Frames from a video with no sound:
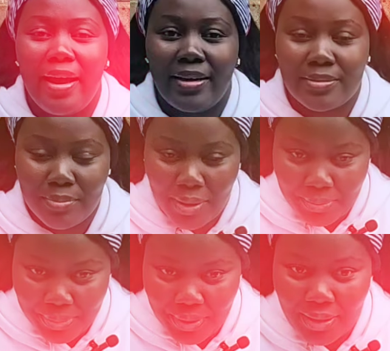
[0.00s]
had
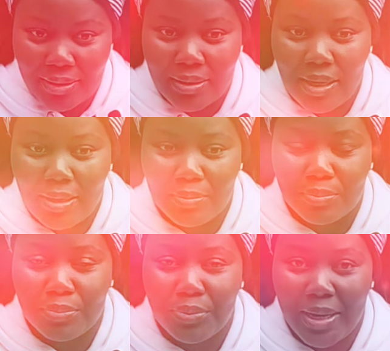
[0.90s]
my blender
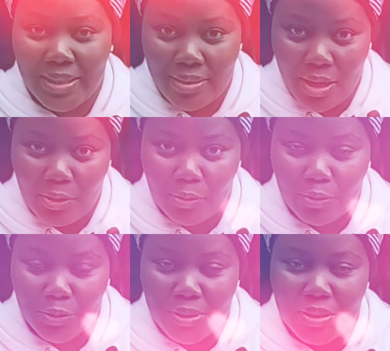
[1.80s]

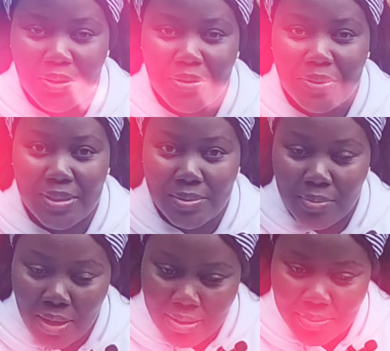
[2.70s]
breakdown during the
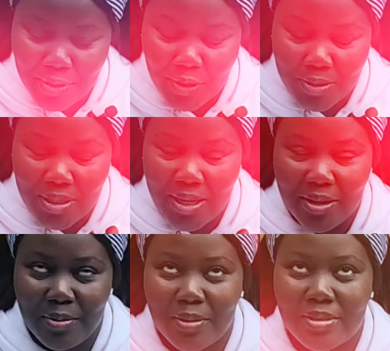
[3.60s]
Christmas because
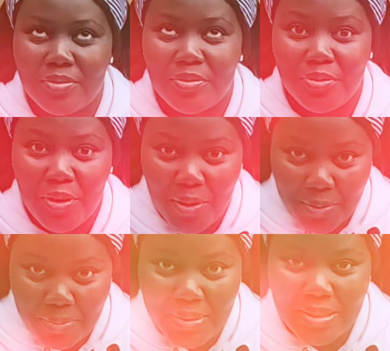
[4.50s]
it was
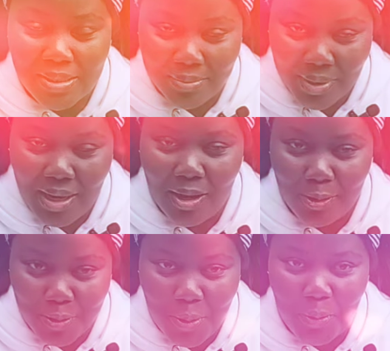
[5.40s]
very busy in my
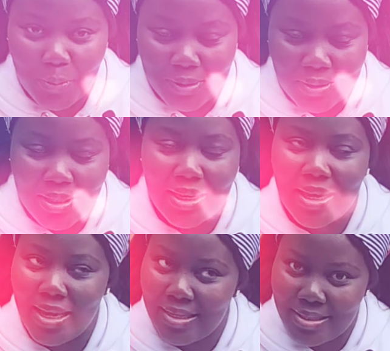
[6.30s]
household.
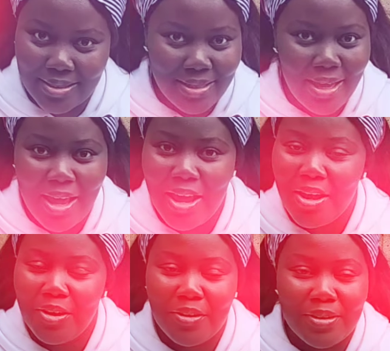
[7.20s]
Yes,
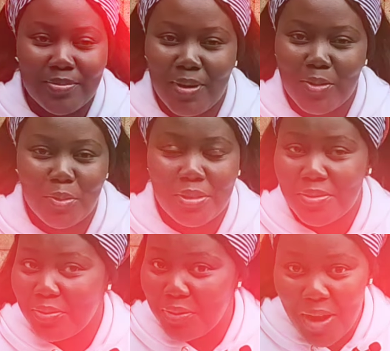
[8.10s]
Christmas
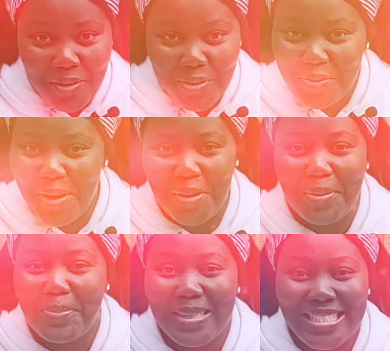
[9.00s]
was
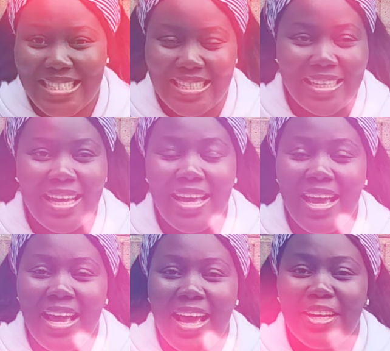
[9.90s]
very busy.
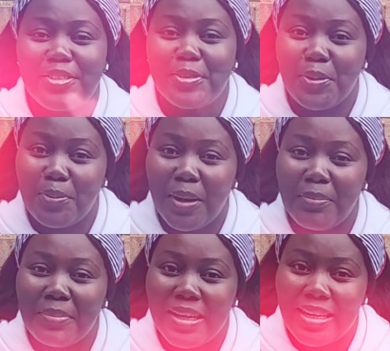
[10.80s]
And so
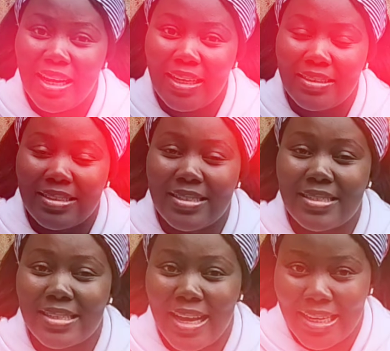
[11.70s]
my blender
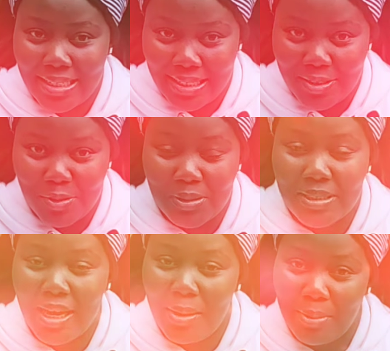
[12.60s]
decided to
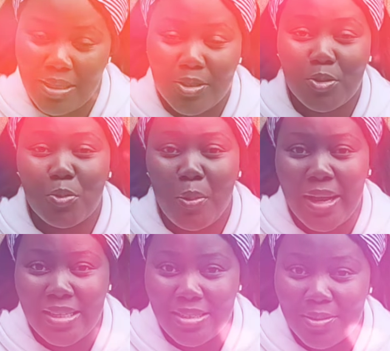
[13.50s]
die with
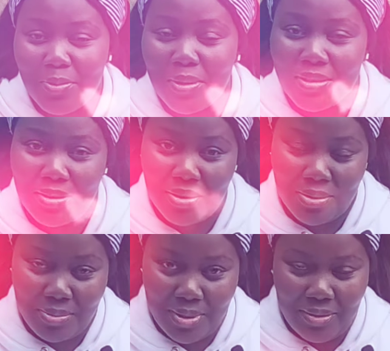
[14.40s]

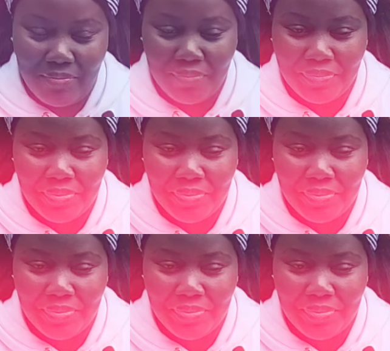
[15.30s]
2023.